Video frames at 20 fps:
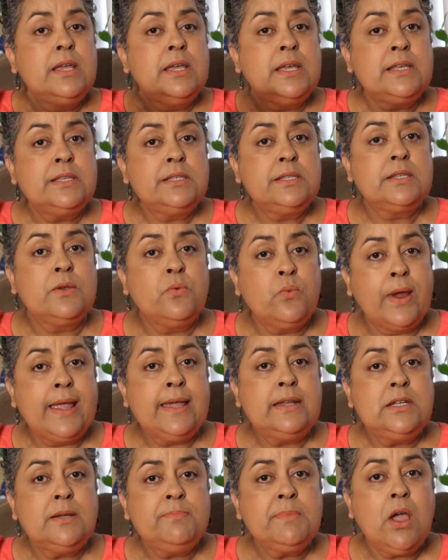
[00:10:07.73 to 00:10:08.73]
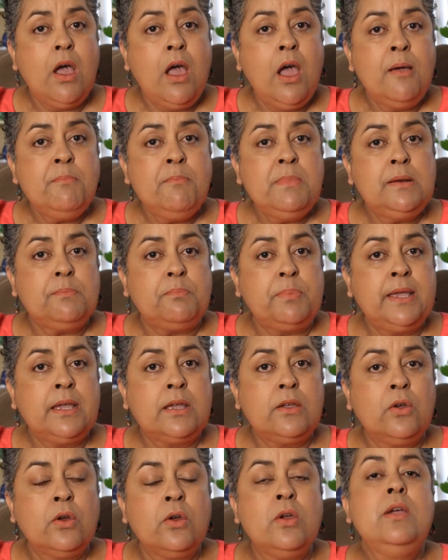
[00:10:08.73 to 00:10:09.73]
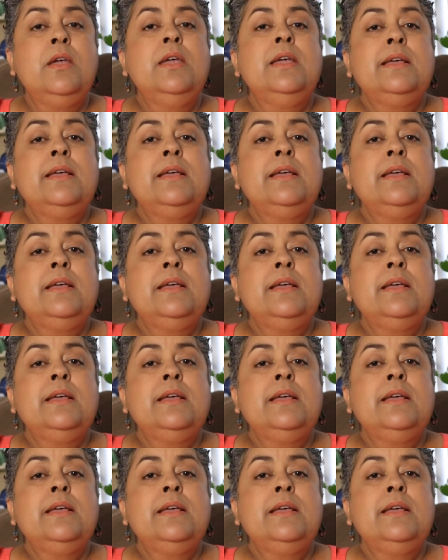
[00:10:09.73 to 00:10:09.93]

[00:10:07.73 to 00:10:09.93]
is the random comment picker.